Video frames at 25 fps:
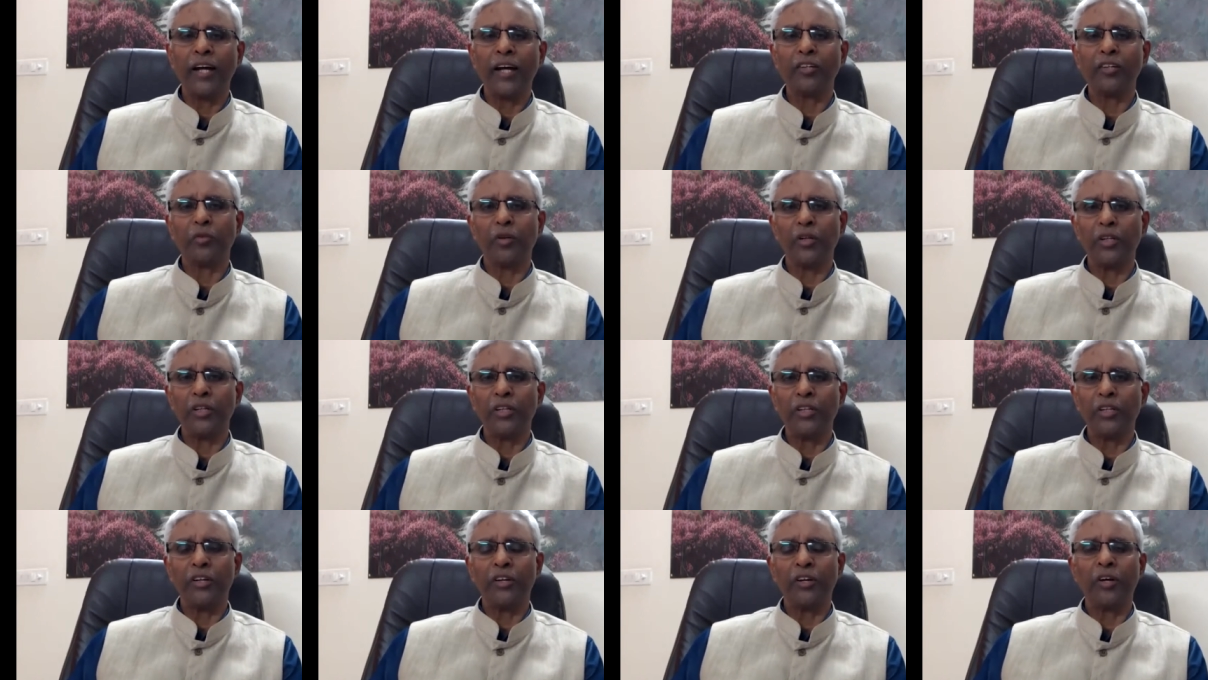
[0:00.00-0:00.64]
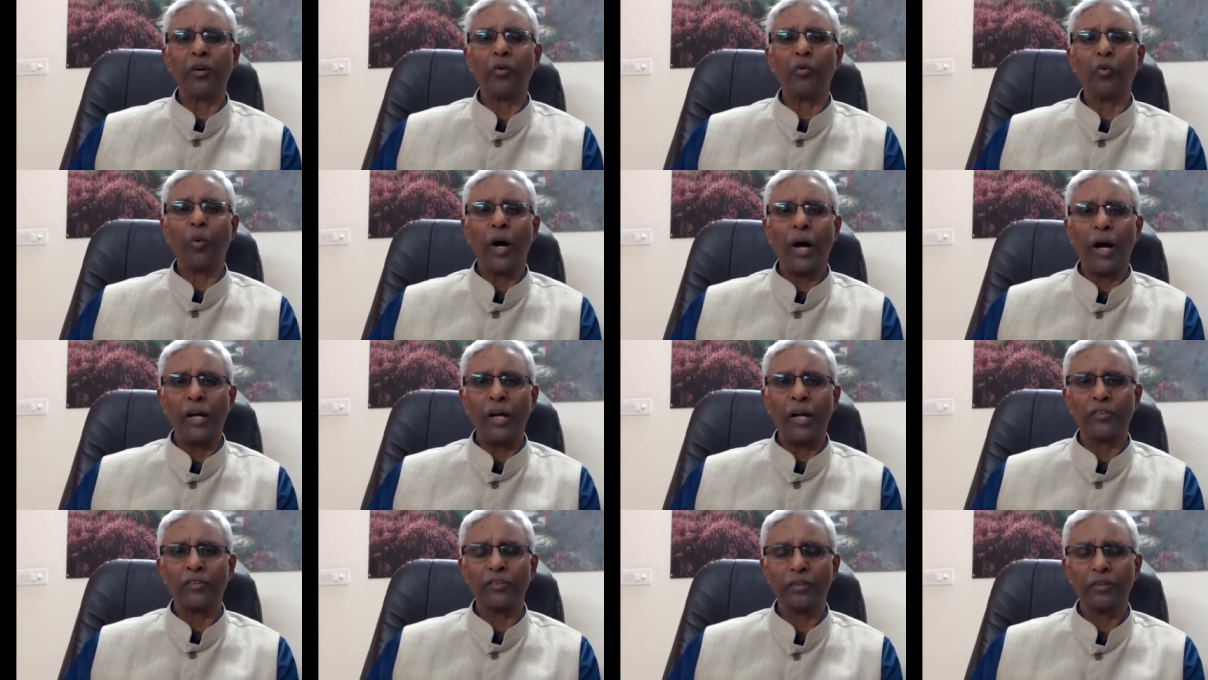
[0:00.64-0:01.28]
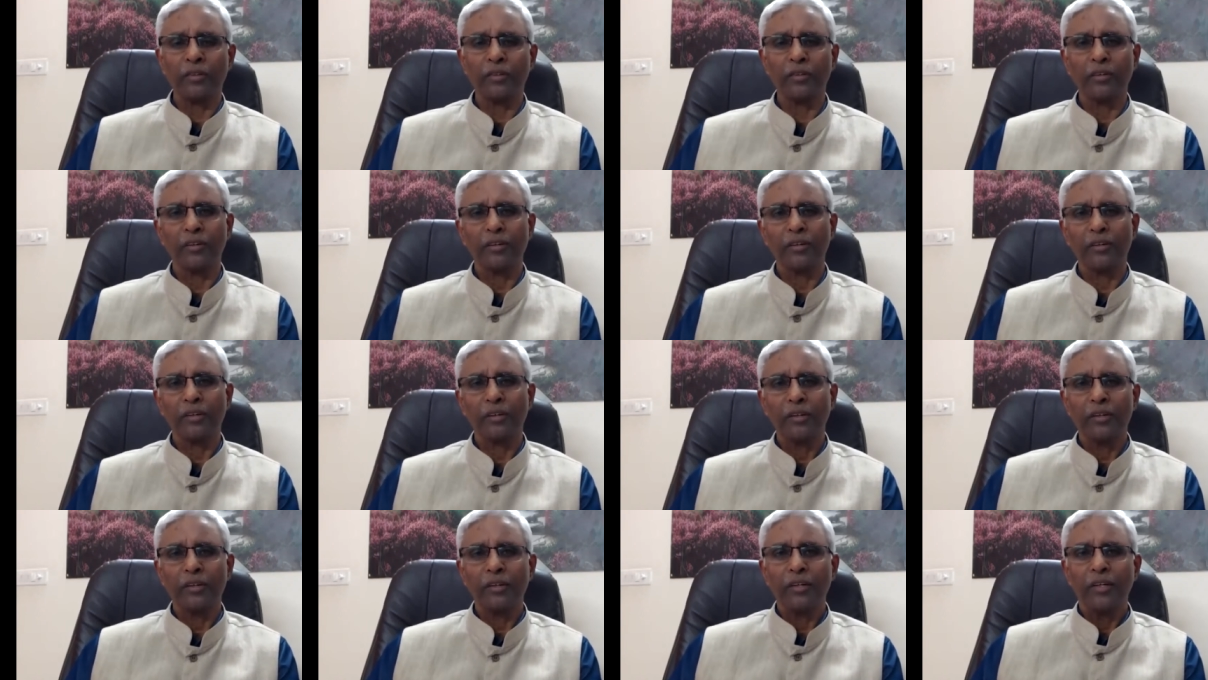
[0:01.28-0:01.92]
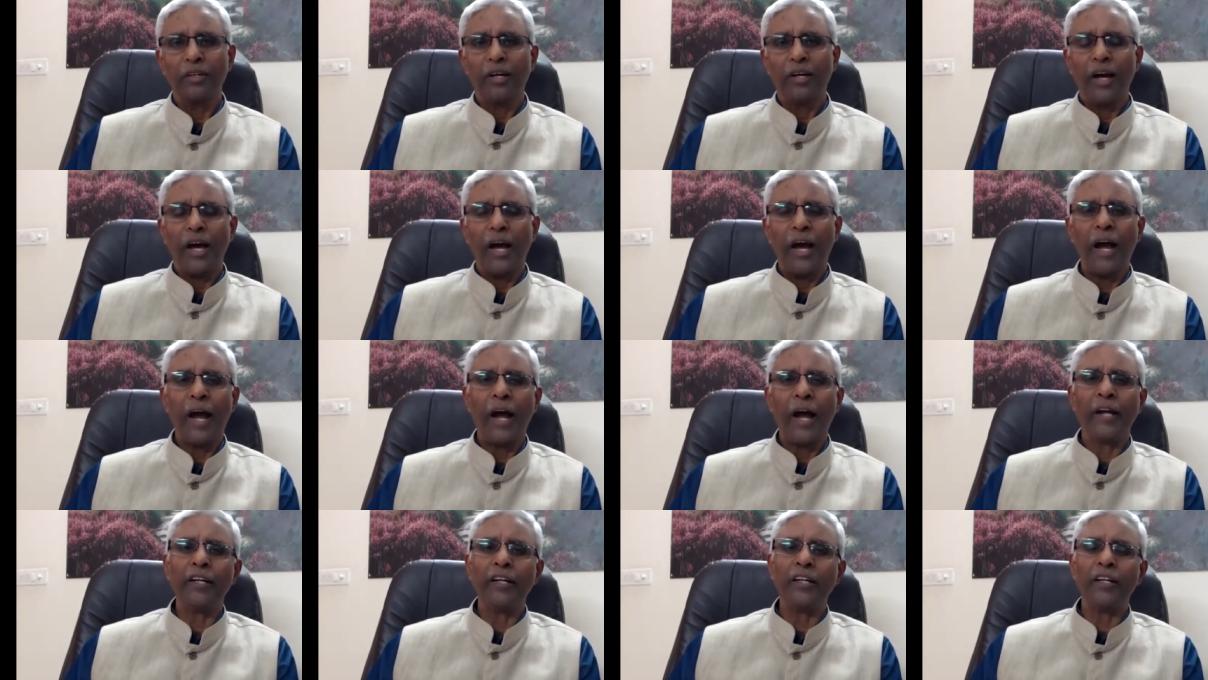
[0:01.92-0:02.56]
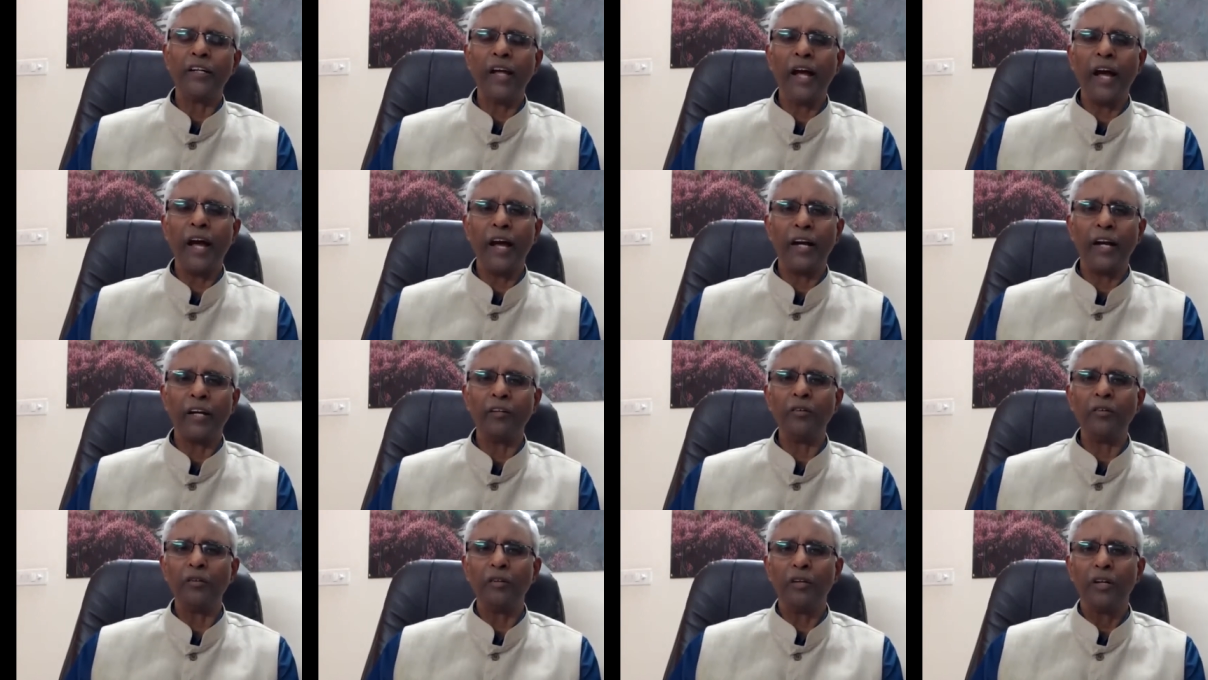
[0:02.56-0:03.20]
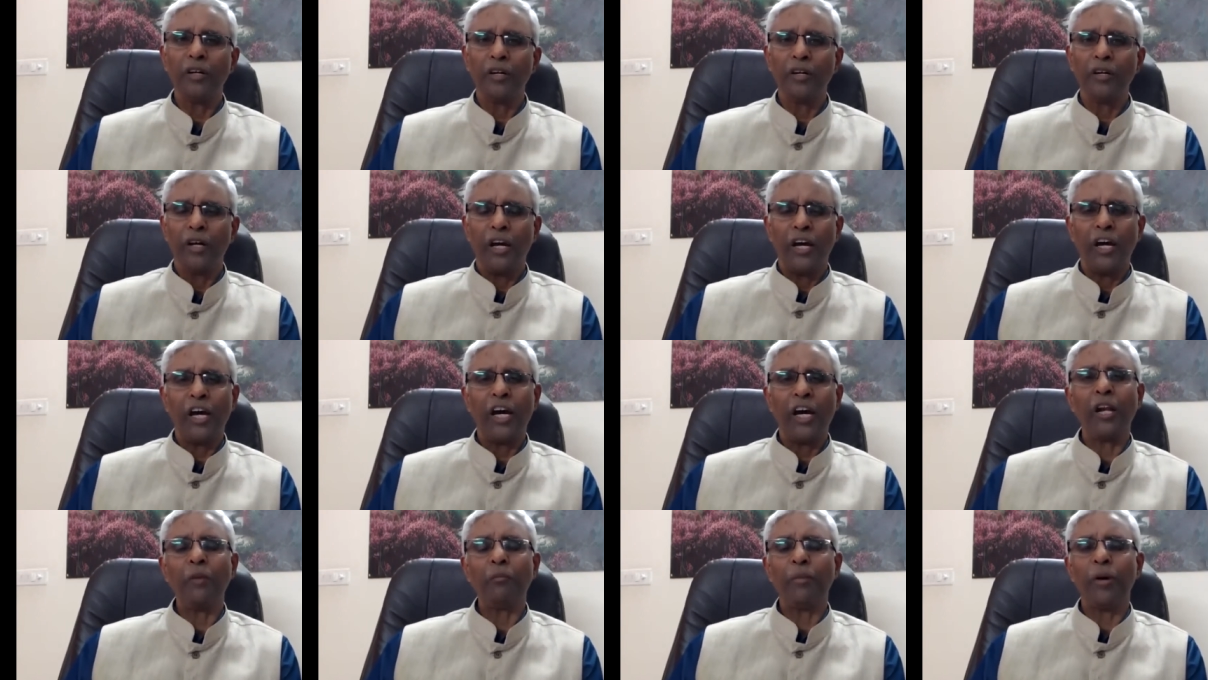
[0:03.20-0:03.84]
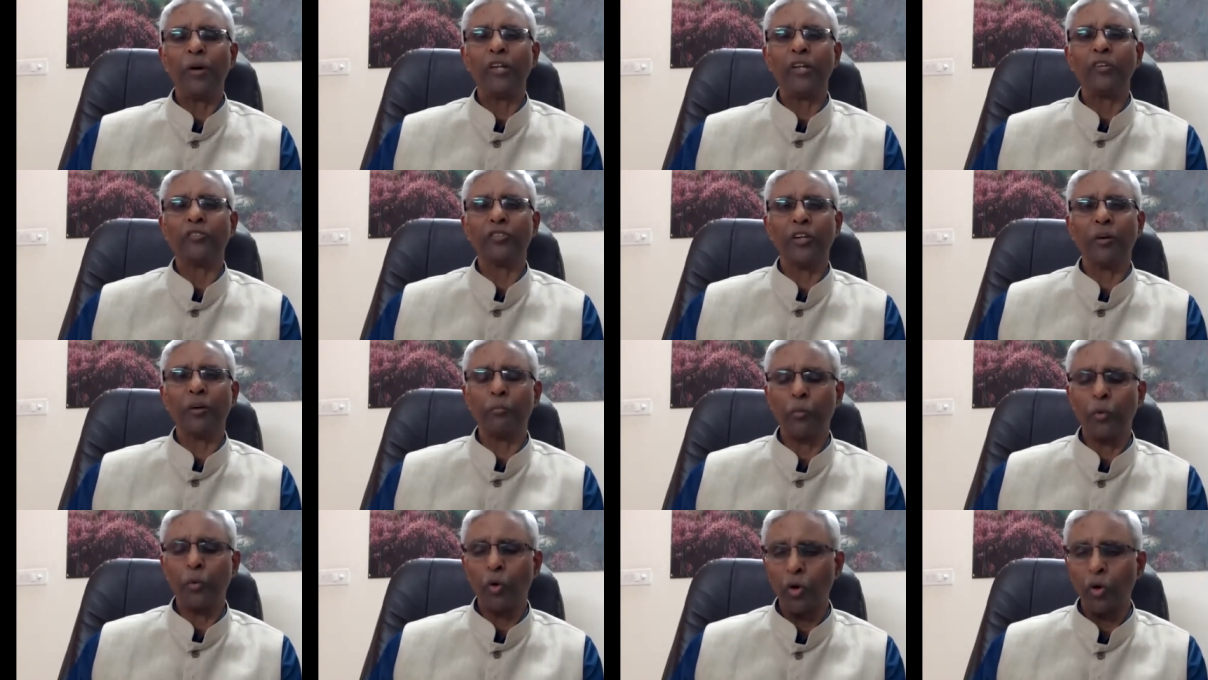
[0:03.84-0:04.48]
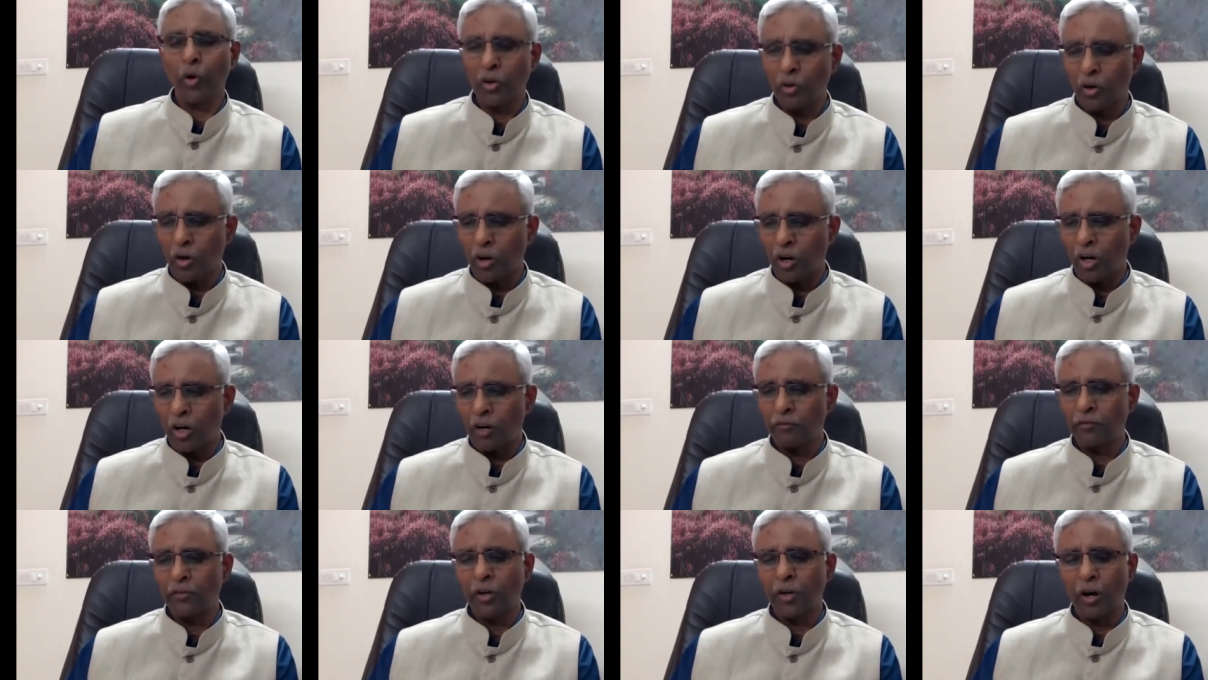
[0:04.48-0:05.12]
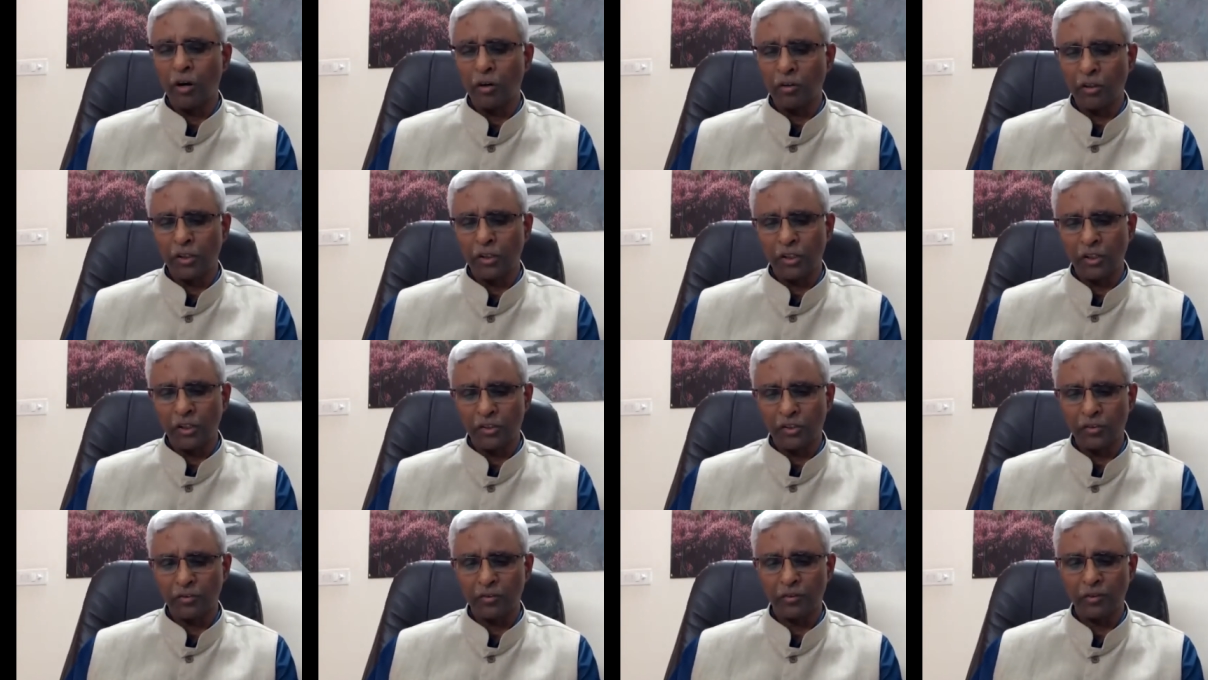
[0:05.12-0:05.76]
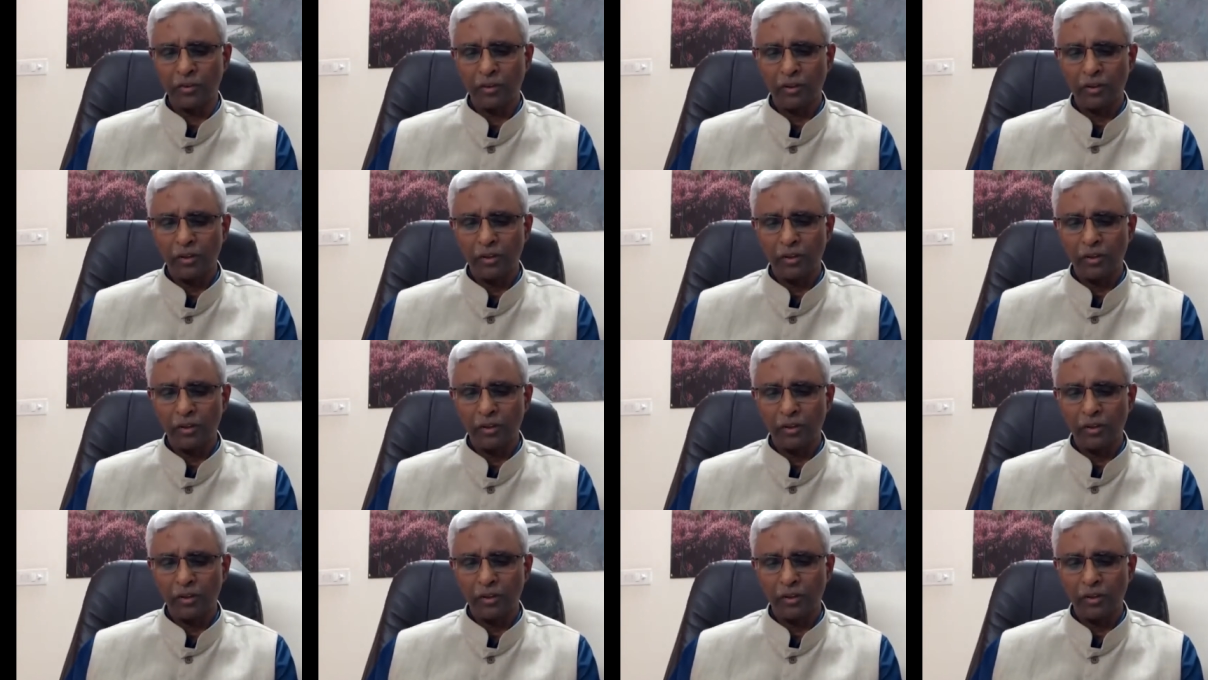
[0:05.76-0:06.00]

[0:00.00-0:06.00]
actually requires hand-in-hand -hand help and support of doctors